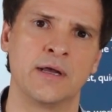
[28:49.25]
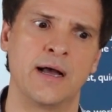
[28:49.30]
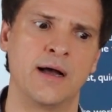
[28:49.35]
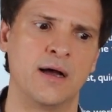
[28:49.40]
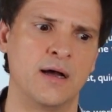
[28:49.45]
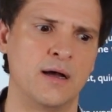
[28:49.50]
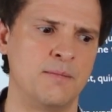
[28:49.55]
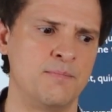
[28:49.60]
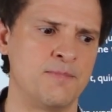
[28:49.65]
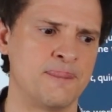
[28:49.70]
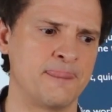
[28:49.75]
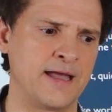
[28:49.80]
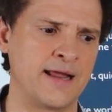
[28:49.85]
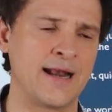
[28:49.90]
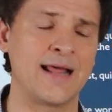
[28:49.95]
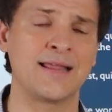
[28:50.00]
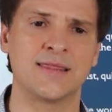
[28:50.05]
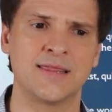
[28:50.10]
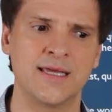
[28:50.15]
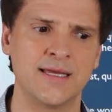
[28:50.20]
And
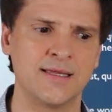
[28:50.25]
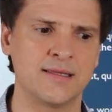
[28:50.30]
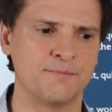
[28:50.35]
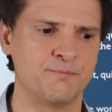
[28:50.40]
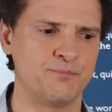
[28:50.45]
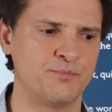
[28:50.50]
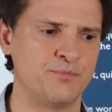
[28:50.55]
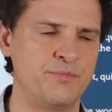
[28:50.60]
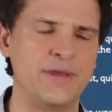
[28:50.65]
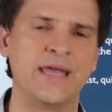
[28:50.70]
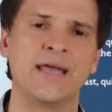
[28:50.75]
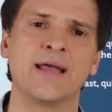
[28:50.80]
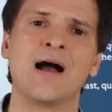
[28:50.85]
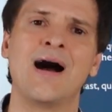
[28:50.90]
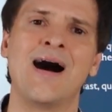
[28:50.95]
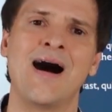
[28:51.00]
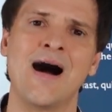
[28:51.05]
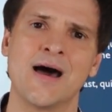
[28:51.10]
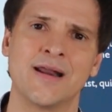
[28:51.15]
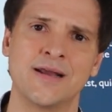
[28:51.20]
I think being
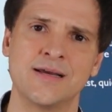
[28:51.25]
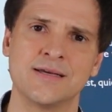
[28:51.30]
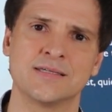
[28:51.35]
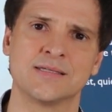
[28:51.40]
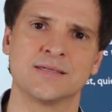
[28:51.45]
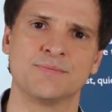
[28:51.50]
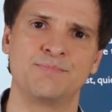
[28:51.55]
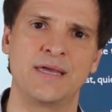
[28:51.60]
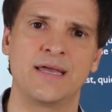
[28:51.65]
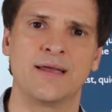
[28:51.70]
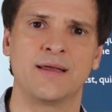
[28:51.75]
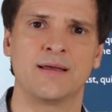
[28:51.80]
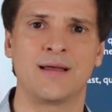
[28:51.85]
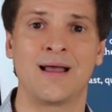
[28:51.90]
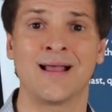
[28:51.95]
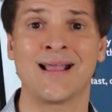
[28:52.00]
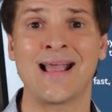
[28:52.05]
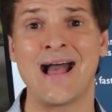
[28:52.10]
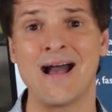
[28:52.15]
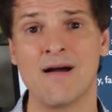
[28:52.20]
honest, being
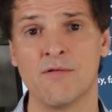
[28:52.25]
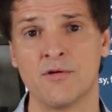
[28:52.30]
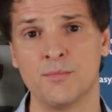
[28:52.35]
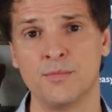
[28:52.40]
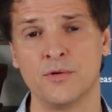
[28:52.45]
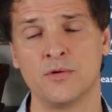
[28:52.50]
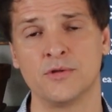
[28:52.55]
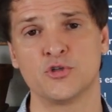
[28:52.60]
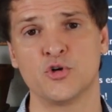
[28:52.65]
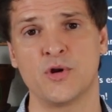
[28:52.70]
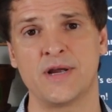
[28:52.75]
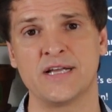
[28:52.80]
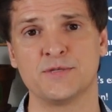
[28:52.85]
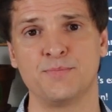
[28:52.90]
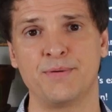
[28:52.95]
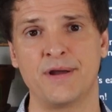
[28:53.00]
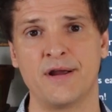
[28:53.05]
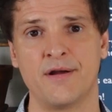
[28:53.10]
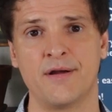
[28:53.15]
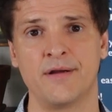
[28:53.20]
accountable and
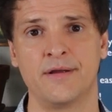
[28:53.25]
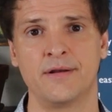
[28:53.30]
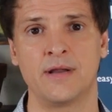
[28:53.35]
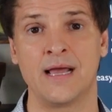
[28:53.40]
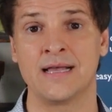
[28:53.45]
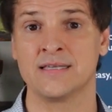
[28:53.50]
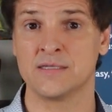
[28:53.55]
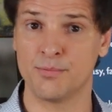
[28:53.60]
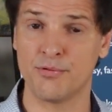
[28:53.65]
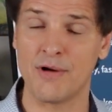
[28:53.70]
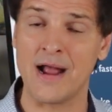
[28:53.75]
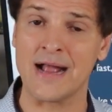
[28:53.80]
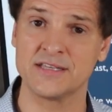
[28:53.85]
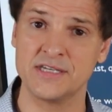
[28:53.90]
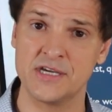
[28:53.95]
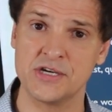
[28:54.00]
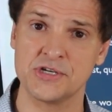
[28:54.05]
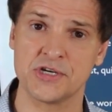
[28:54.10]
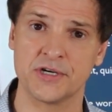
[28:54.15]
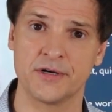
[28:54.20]
transparent as a
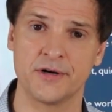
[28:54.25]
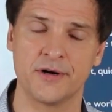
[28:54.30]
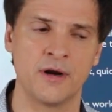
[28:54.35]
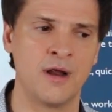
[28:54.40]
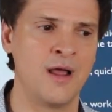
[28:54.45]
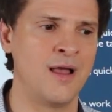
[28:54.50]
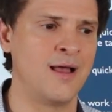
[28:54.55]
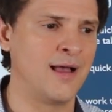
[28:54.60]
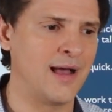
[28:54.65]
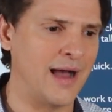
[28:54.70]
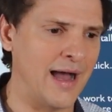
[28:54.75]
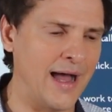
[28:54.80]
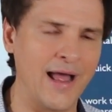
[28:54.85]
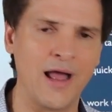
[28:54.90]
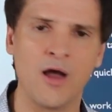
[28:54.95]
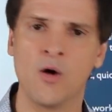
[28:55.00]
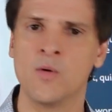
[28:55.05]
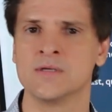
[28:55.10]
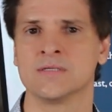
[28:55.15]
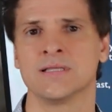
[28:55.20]
practitioner, I
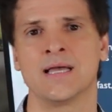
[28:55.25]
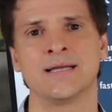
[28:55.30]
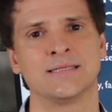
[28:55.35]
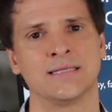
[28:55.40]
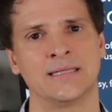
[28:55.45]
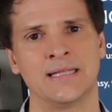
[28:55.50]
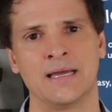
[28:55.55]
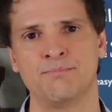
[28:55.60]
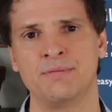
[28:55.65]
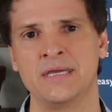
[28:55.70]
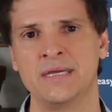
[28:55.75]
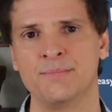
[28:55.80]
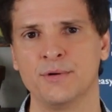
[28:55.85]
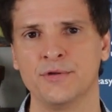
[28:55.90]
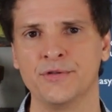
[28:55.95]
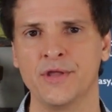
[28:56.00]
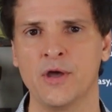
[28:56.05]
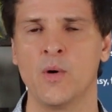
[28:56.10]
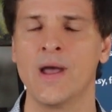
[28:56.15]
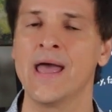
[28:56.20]
always like to let people
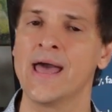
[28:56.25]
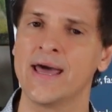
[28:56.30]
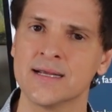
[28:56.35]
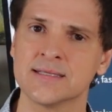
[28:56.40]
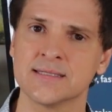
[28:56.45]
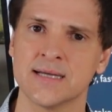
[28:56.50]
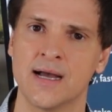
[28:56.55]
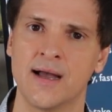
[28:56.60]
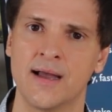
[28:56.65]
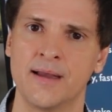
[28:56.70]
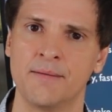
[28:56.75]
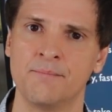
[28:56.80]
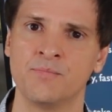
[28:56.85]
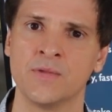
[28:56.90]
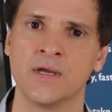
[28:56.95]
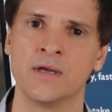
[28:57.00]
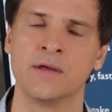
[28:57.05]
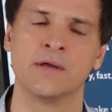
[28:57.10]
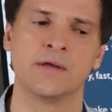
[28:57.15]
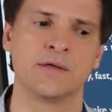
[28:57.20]
know ahead of time
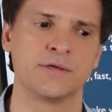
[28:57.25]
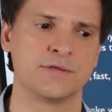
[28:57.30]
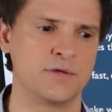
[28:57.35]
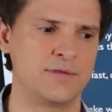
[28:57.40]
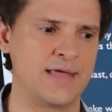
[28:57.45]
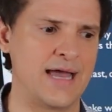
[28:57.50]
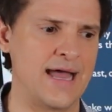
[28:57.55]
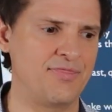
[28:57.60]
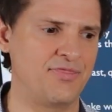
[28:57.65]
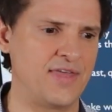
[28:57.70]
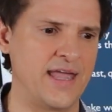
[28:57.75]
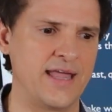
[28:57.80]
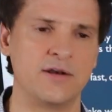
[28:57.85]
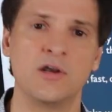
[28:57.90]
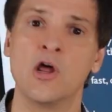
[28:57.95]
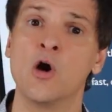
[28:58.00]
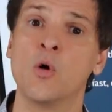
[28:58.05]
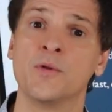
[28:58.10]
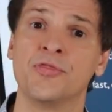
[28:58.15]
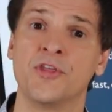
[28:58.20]
so that they
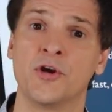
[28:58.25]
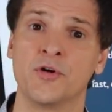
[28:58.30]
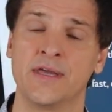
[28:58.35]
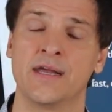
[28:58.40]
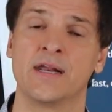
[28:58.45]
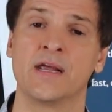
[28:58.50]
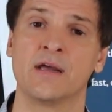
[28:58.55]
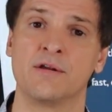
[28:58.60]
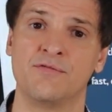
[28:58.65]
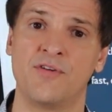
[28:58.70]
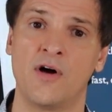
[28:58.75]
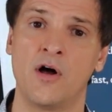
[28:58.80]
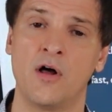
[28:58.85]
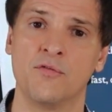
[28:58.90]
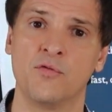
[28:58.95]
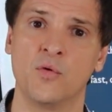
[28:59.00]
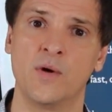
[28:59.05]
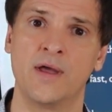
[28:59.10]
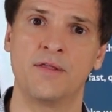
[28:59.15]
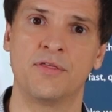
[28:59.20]
know what they're getting
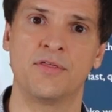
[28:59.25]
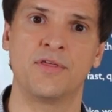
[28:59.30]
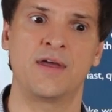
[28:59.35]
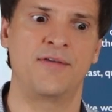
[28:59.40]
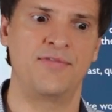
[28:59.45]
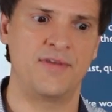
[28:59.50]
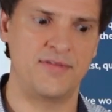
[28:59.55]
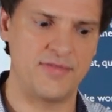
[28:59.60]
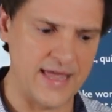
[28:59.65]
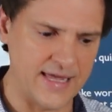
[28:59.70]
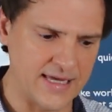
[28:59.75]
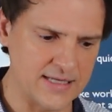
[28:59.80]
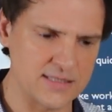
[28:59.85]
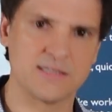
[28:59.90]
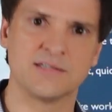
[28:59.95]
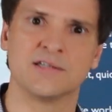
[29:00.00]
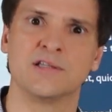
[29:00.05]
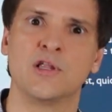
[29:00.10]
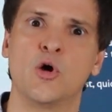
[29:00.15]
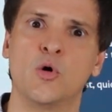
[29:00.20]
involved with, and then they can
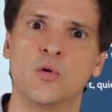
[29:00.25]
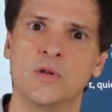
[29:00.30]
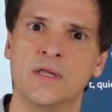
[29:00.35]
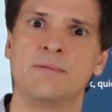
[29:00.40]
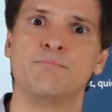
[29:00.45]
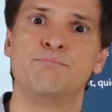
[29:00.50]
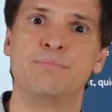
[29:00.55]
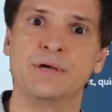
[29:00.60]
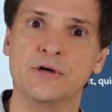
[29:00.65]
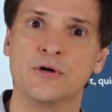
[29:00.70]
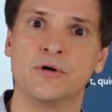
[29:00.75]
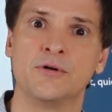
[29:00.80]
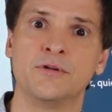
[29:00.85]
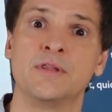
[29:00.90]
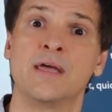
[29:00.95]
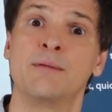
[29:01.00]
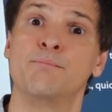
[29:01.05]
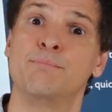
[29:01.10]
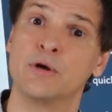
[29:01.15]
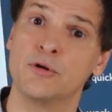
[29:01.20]
slowly build.
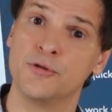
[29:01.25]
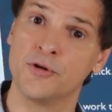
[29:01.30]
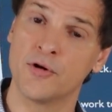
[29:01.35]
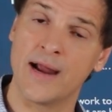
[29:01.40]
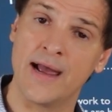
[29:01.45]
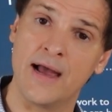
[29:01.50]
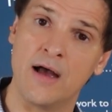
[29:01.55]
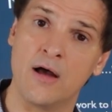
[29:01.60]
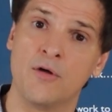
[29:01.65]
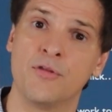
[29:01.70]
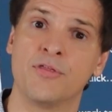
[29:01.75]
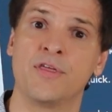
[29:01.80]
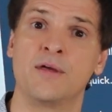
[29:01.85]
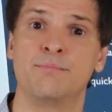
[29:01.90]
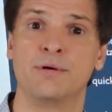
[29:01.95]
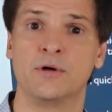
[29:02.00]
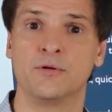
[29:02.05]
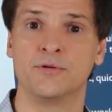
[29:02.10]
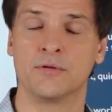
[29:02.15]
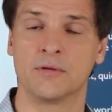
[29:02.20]
They build their health, they
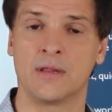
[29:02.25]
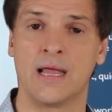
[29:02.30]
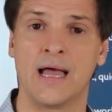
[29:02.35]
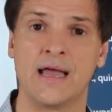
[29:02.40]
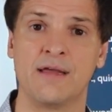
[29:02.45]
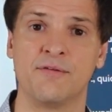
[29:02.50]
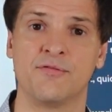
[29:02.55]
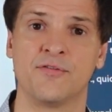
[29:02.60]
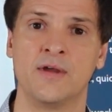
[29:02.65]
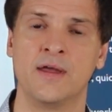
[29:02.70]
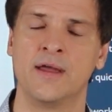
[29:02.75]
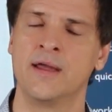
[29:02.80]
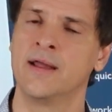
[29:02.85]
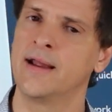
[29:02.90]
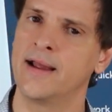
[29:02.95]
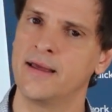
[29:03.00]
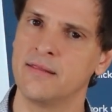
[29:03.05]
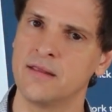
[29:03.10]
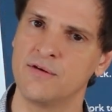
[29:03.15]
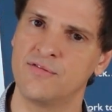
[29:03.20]
build their life,
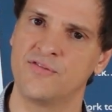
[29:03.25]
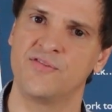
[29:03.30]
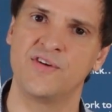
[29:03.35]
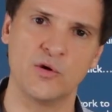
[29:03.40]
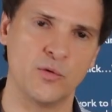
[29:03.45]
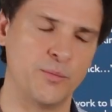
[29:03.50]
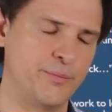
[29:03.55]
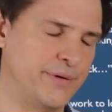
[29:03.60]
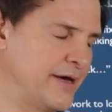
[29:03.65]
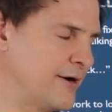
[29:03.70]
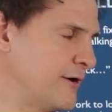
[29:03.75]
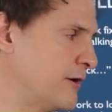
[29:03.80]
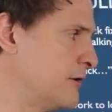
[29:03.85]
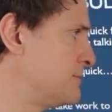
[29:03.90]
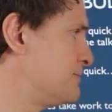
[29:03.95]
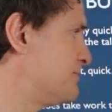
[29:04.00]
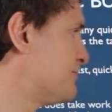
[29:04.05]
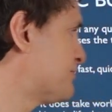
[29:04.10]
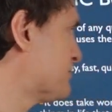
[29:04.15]
and they feel better.